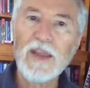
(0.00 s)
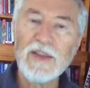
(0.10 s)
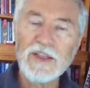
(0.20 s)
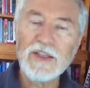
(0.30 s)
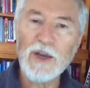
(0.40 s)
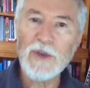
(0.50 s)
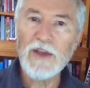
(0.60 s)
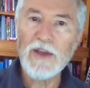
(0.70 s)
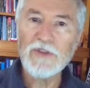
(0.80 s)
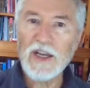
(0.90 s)
That's how we
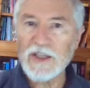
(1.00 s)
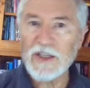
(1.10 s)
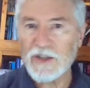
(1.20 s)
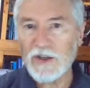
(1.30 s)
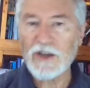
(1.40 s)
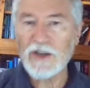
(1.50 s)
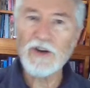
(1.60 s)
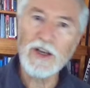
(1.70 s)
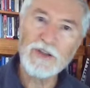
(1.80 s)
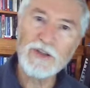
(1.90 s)
have days and
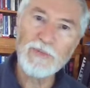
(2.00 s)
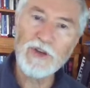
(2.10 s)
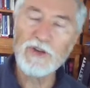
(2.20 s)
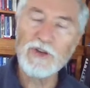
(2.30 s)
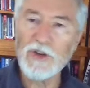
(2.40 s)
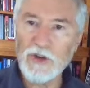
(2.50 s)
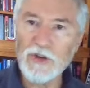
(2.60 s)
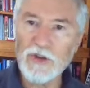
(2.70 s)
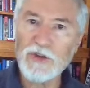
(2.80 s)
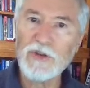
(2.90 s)
nights, because the
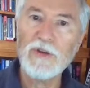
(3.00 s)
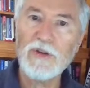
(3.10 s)
Earth is